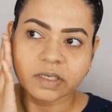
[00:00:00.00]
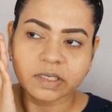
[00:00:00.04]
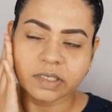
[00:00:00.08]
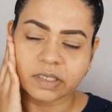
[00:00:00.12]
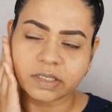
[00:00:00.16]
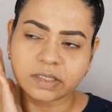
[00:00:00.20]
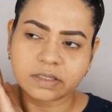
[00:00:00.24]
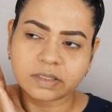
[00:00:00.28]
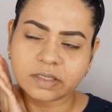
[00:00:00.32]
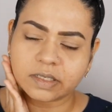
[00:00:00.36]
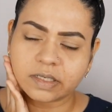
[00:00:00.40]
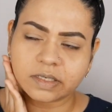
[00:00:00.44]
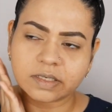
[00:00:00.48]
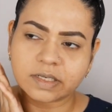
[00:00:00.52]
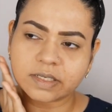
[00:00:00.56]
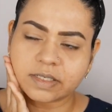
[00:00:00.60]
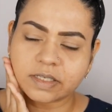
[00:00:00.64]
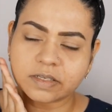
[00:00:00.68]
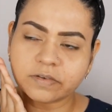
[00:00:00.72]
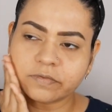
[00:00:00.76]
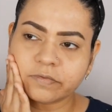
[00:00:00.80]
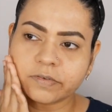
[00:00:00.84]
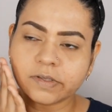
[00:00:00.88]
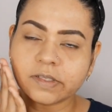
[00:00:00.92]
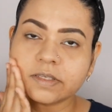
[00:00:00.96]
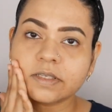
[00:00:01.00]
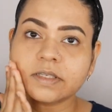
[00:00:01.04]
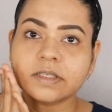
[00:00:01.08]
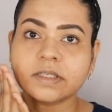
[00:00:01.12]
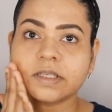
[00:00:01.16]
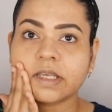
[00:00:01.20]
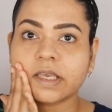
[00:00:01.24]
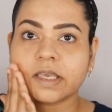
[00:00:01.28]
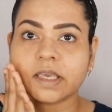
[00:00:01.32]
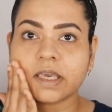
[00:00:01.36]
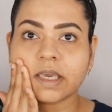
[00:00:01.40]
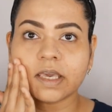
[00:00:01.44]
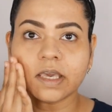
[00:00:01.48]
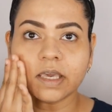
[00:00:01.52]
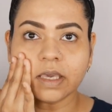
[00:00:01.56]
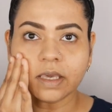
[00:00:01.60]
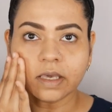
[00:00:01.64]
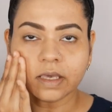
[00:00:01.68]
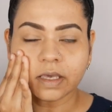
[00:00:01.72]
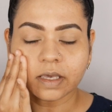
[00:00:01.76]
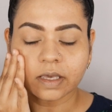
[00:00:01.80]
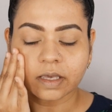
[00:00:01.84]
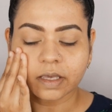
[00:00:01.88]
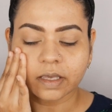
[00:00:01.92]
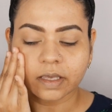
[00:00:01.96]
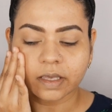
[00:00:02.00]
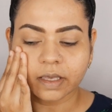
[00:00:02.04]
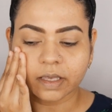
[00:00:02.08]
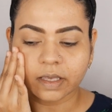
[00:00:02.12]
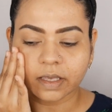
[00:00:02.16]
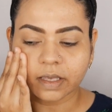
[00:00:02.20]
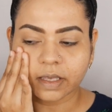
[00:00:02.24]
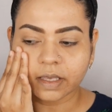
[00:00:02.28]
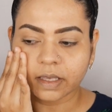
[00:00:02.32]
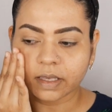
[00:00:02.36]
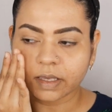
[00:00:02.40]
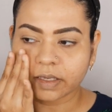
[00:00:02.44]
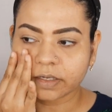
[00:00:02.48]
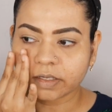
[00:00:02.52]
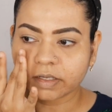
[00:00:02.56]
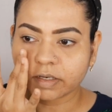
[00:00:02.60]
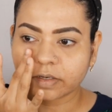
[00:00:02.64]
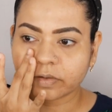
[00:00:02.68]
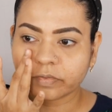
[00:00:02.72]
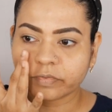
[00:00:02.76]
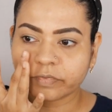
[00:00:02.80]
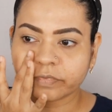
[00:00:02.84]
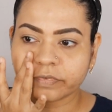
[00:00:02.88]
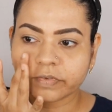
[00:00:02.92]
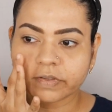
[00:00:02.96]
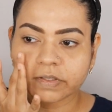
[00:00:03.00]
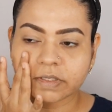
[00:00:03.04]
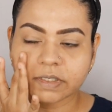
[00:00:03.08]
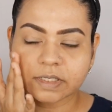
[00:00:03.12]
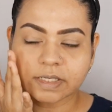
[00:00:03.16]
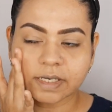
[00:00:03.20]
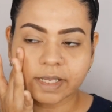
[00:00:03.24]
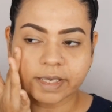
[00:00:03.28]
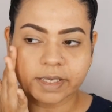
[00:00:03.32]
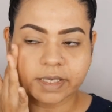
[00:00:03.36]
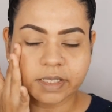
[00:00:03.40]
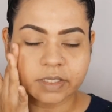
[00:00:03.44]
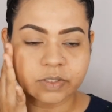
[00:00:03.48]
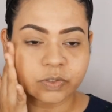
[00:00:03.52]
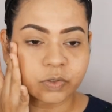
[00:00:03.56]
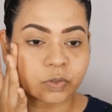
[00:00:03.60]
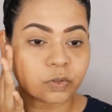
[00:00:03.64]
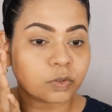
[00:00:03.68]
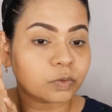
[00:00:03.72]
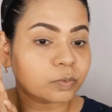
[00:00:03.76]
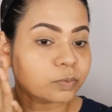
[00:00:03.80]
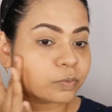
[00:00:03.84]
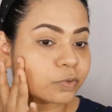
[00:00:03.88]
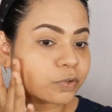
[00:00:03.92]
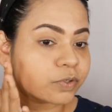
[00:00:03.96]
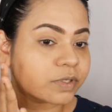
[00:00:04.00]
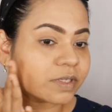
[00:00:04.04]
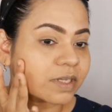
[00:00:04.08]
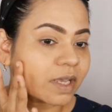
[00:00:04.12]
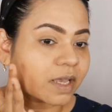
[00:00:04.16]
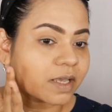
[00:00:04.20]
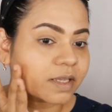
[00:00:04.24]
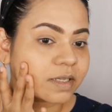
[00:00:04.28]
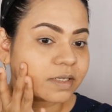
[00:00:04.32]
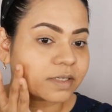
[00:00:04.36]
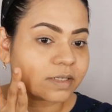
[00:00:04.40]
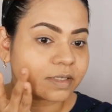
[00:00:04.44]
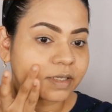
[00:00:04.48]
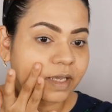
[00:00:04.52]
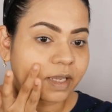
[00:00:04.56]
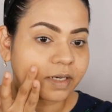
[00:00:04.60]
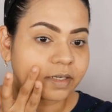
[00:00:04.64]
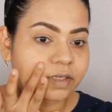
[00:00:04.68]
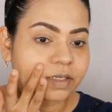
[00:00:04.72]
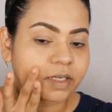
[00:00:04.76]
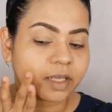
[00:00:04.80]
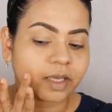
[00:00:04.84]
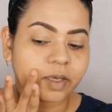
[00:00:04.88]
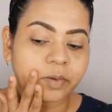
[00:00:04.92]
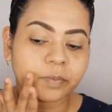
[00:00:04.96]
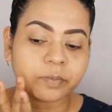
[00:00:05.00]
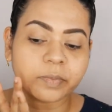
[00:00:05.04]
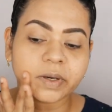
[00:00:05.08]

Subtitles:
It doesn't feel sticky, and it feels like it's almost setting.